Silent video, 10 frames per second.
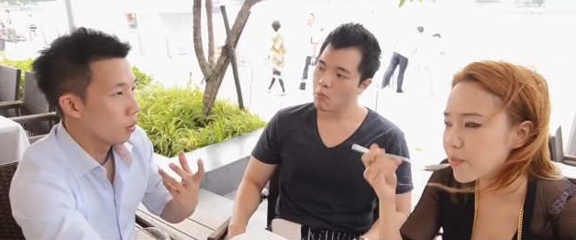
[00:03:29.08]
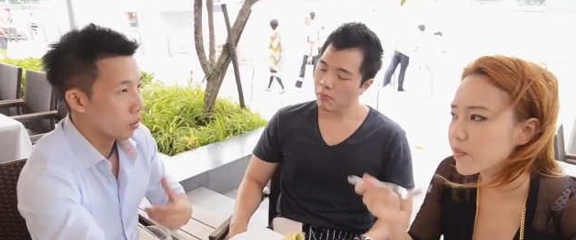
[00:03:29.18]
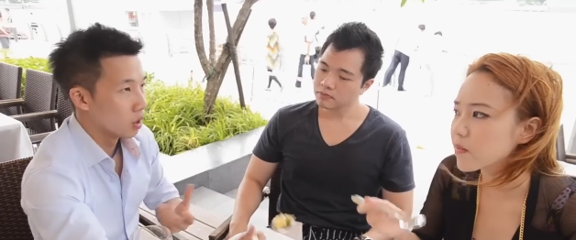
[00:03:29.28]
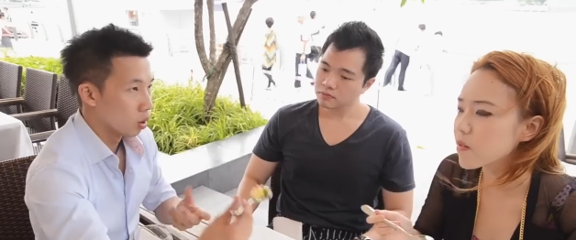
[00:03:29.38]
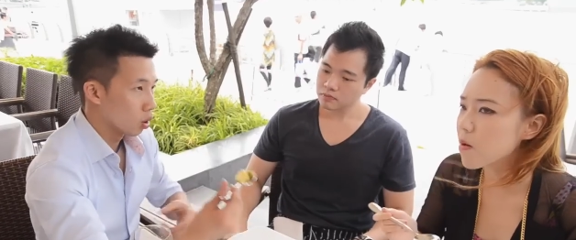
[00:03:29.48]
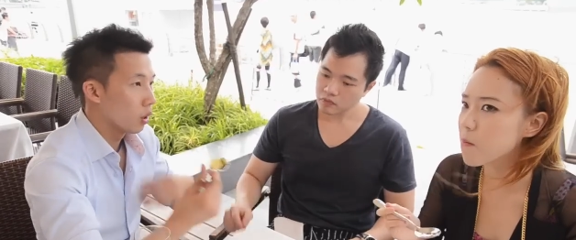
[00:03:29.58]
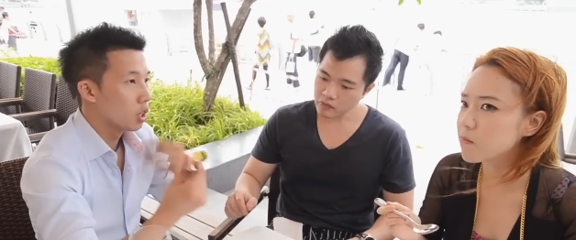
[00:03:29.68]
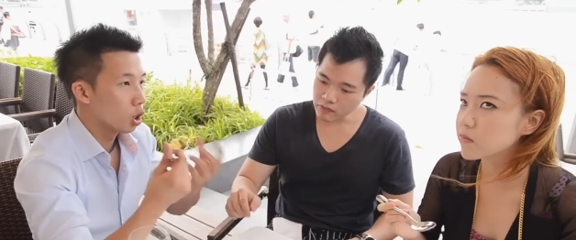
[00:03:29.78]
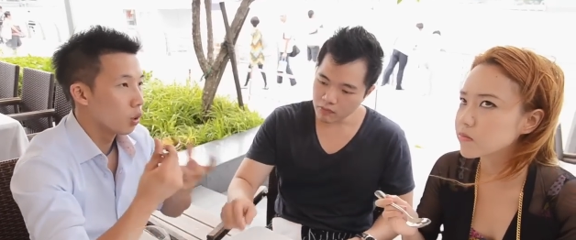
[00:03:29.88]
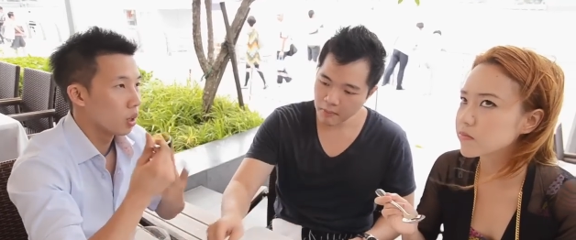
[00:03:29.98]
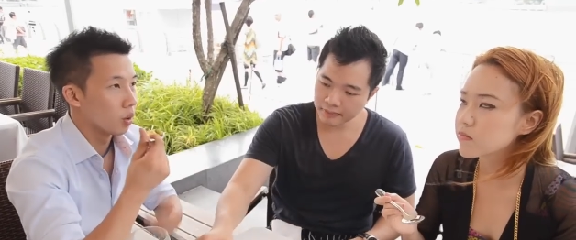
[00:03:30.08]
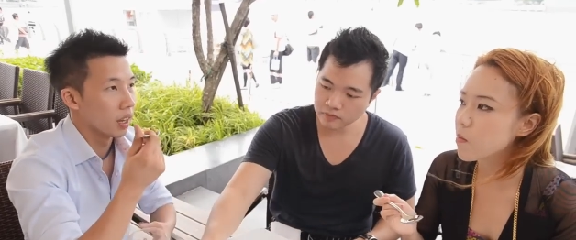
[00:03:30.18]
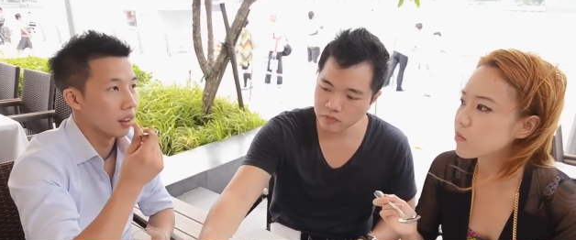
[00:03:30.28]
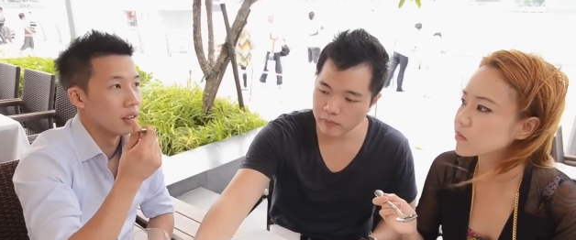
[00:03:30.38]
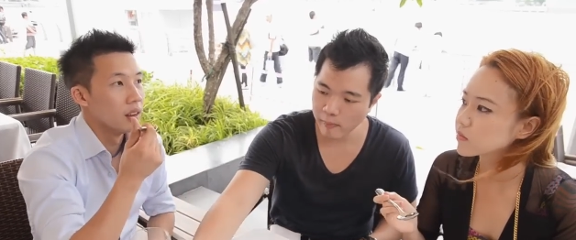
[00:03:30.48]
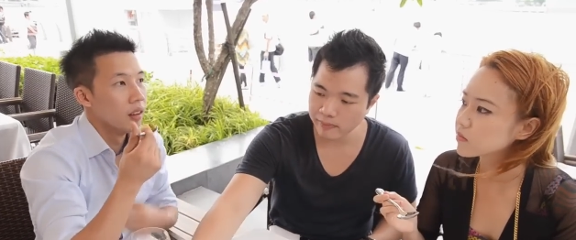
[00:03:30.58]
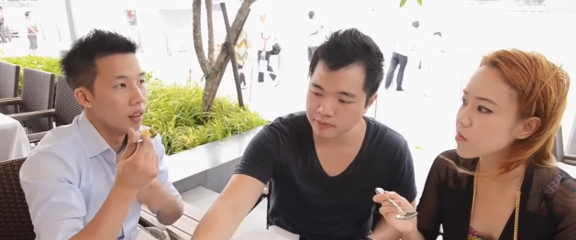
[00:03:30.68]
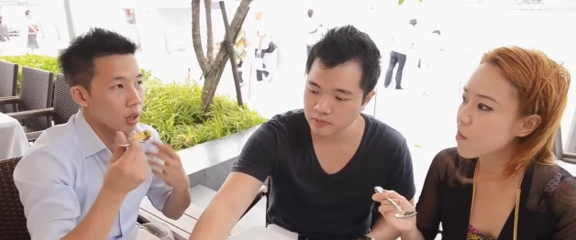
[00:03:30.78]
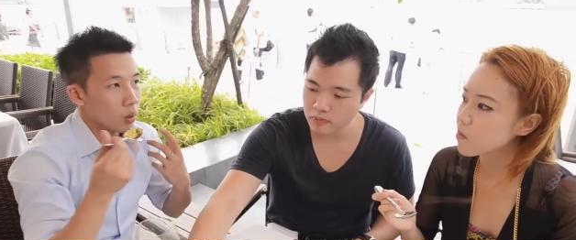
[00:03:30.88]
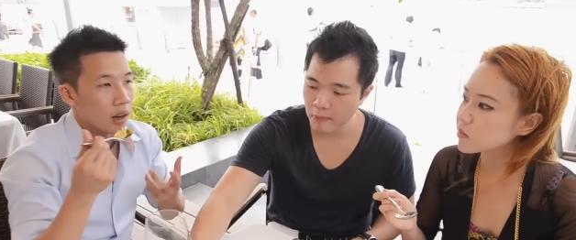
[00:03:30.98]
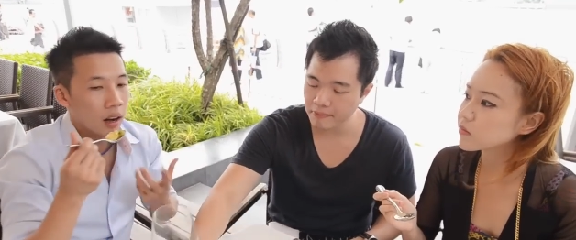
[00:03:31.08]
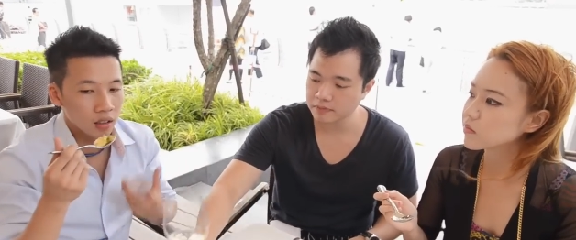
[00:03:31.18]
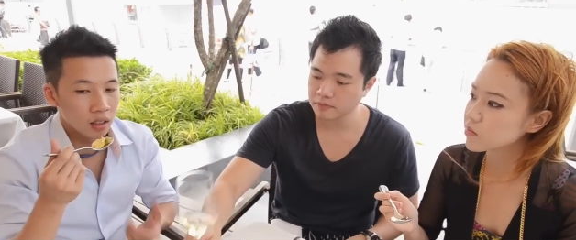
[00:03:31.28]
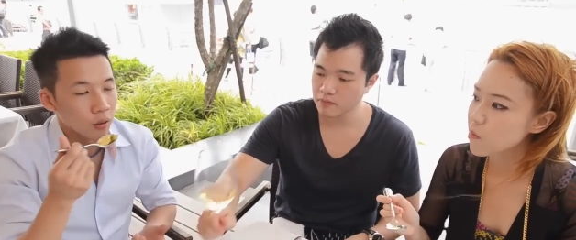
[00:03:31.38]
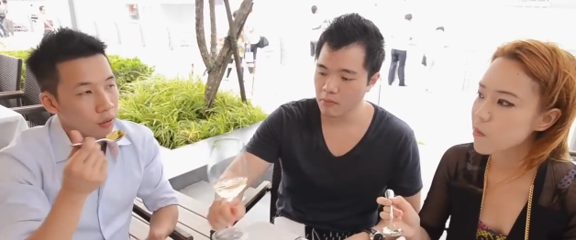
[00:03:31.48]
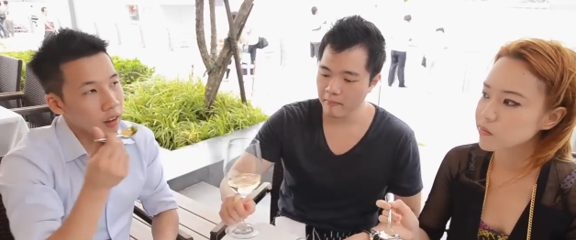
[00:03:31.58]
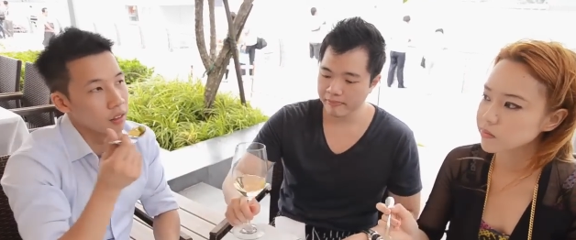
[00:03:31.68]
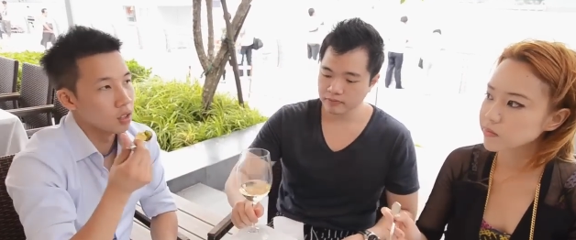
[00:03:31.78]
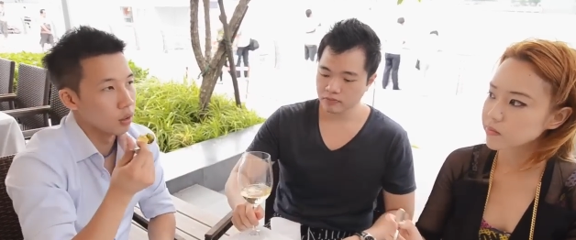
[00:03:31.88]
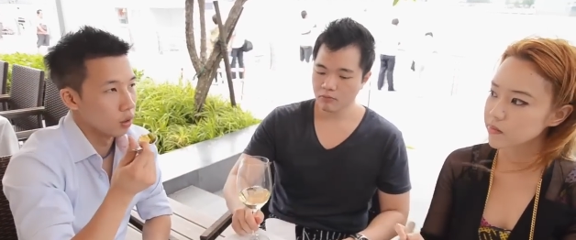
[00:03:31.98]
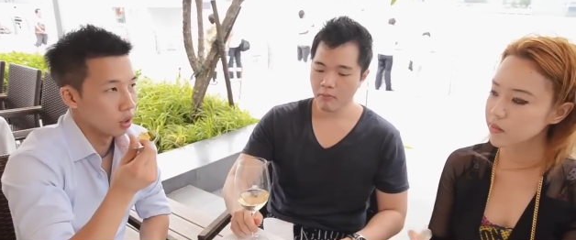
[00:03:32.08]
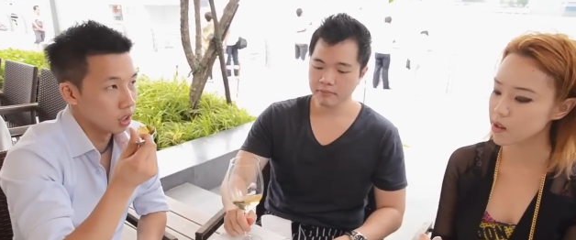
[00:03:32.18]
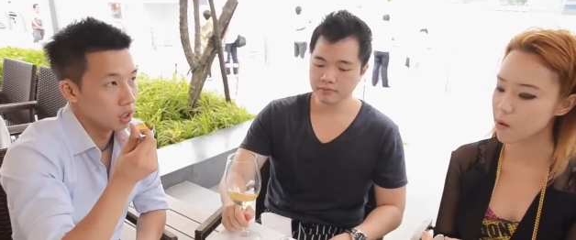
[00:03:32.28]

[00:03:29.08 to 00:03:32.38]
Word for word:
Speaker 1: with your risotto and chew it together. It will alter the flavors of your